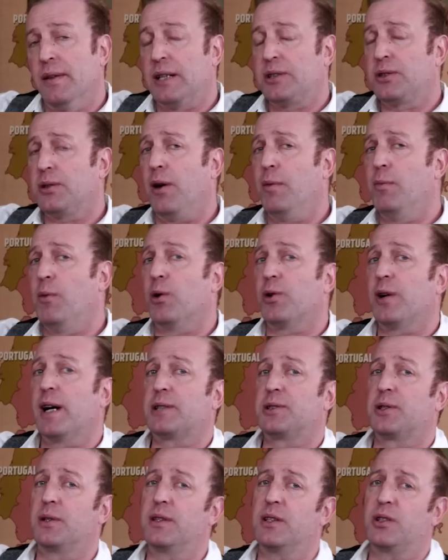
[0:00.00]
They saw more
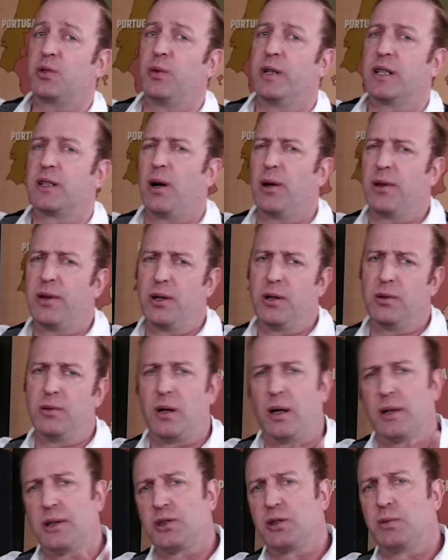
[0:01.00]
action this week, although
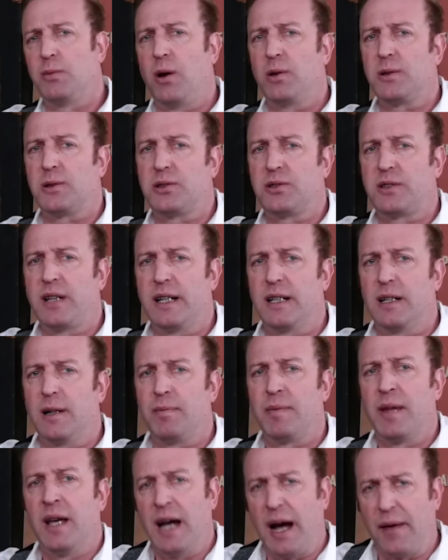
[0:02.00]
on a smaller scale,